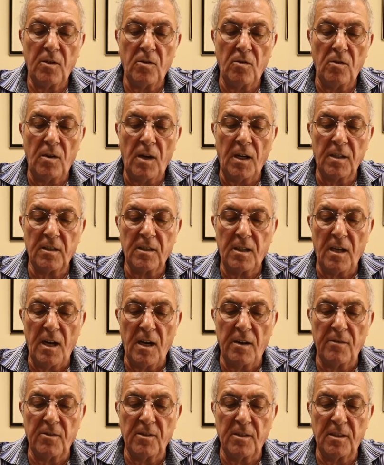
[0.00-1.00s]
you
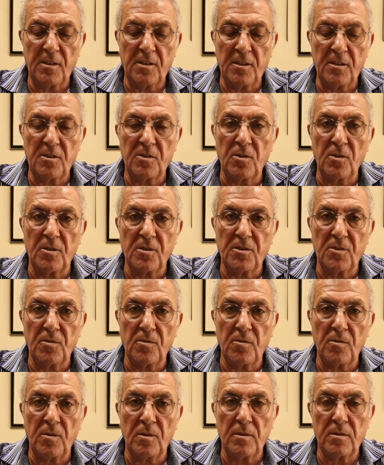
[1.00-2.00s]
uncover the
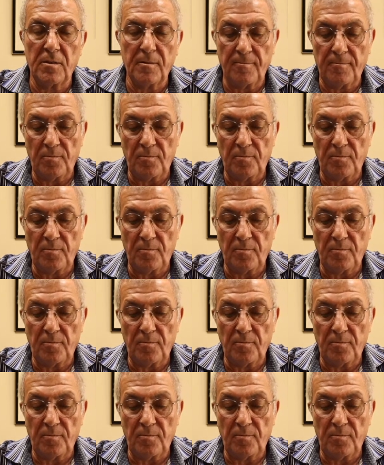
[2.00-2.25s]
testosterone